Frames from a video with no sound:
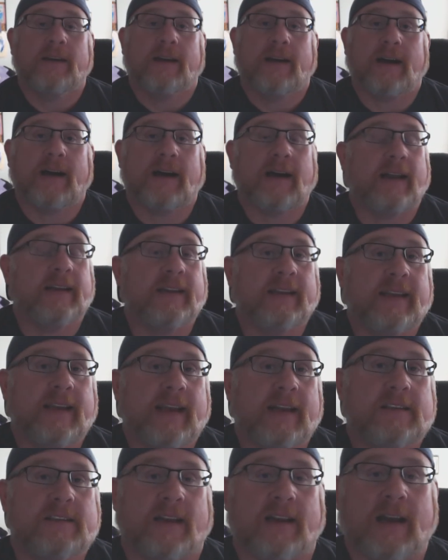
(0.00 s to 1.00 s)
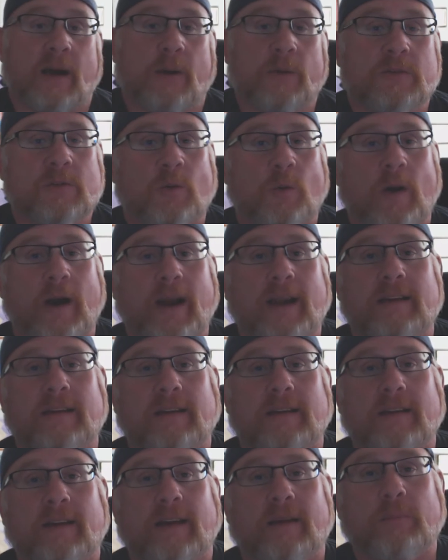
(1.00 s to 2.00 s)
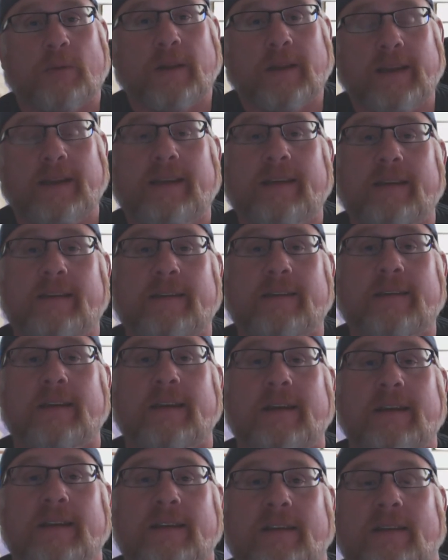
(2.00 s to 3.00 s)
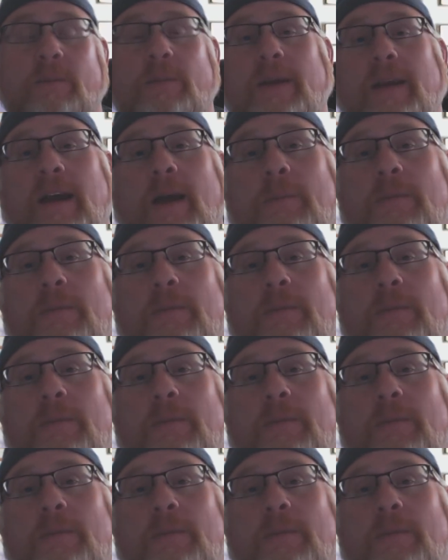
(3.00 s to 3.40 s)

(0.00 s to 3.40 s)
I didn't catch that. I was quite pleased to be up